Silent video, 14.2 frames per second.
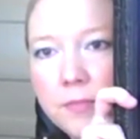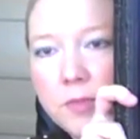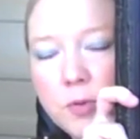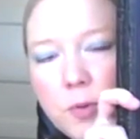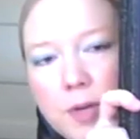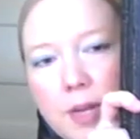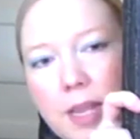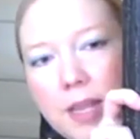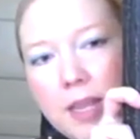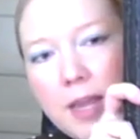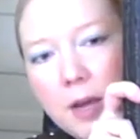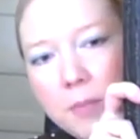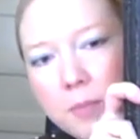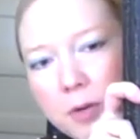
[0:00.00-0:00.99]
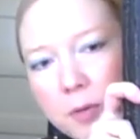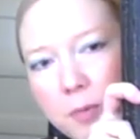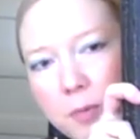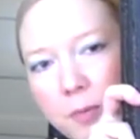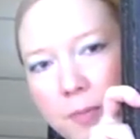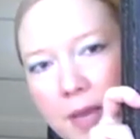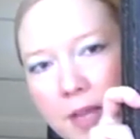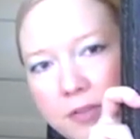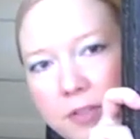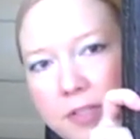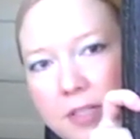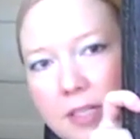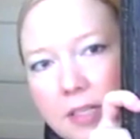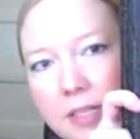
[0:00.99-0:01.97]
28 count purple
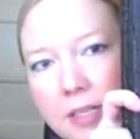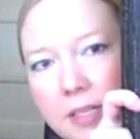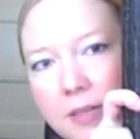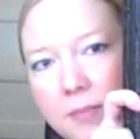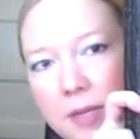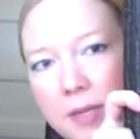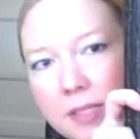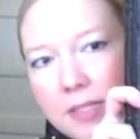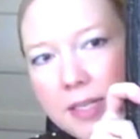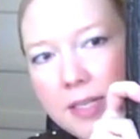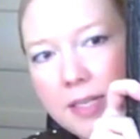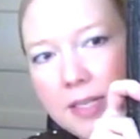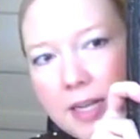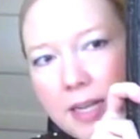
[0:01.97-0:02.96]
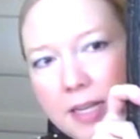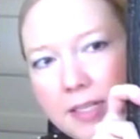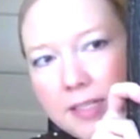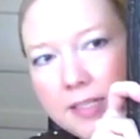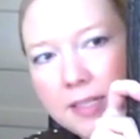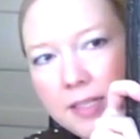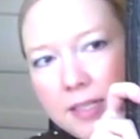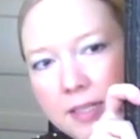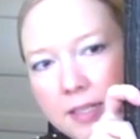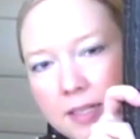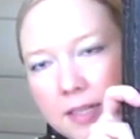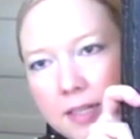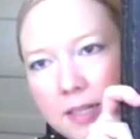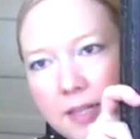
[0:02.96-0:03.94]
Majesty linen by Sunny Dyes,
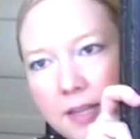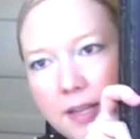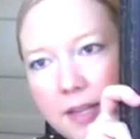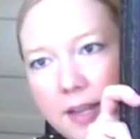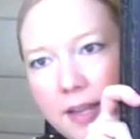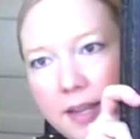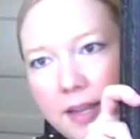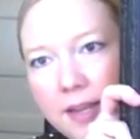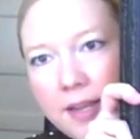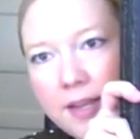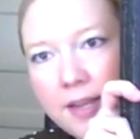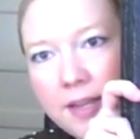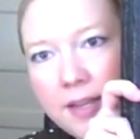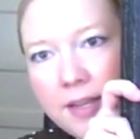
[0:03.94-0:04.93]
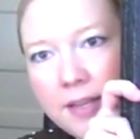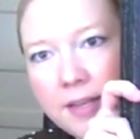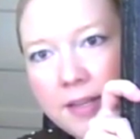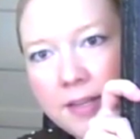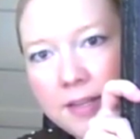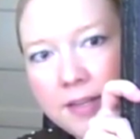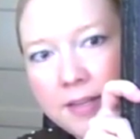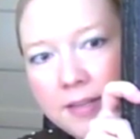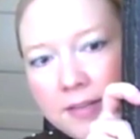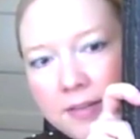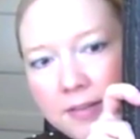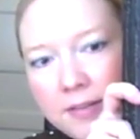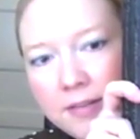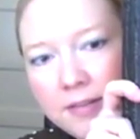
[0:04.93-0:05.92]
and
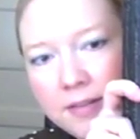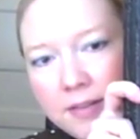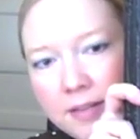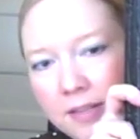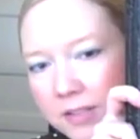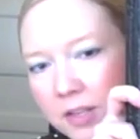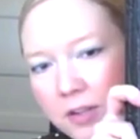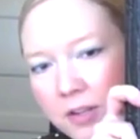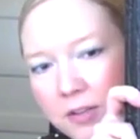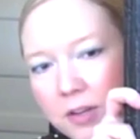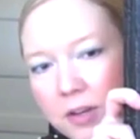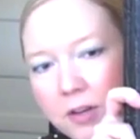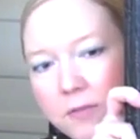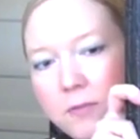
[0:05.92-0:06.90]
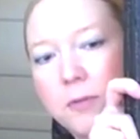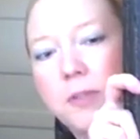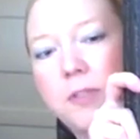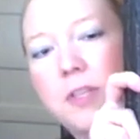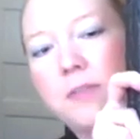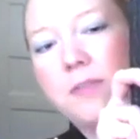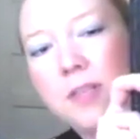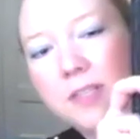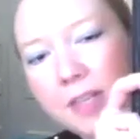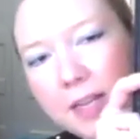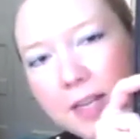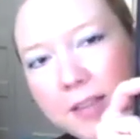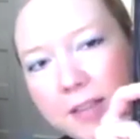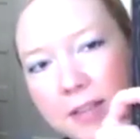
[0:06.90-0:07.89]
it's all the call for stuff because I
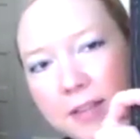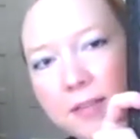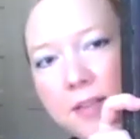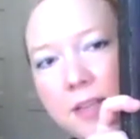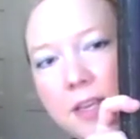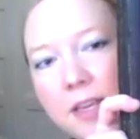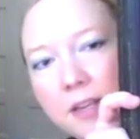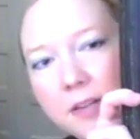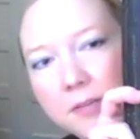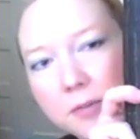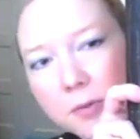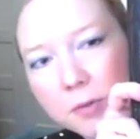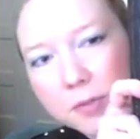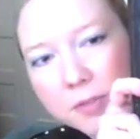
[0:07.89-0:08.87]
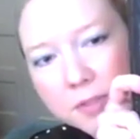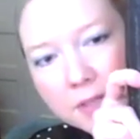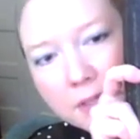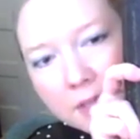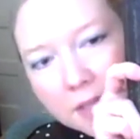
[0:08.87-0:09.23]
got the kit, of course.